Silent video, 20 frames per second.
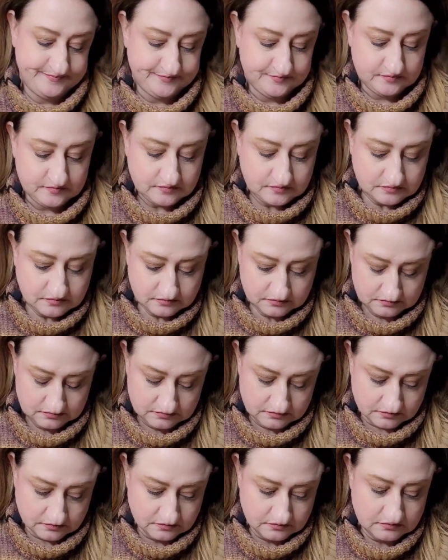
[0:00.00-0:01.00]

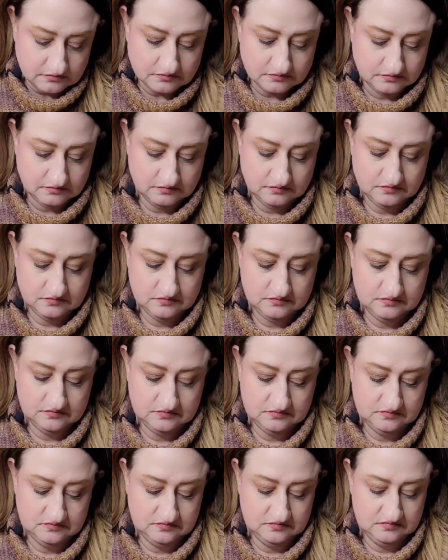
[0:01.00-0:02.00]

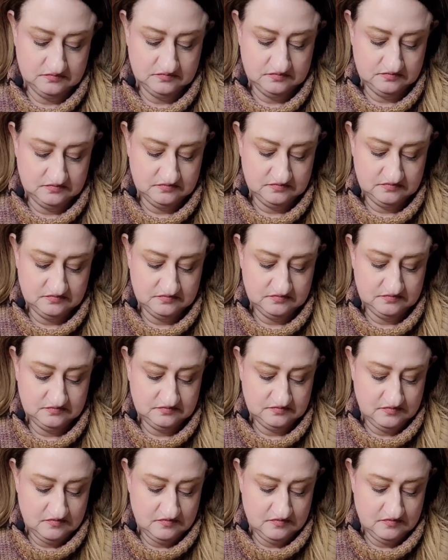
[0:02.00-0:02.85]
[no speech]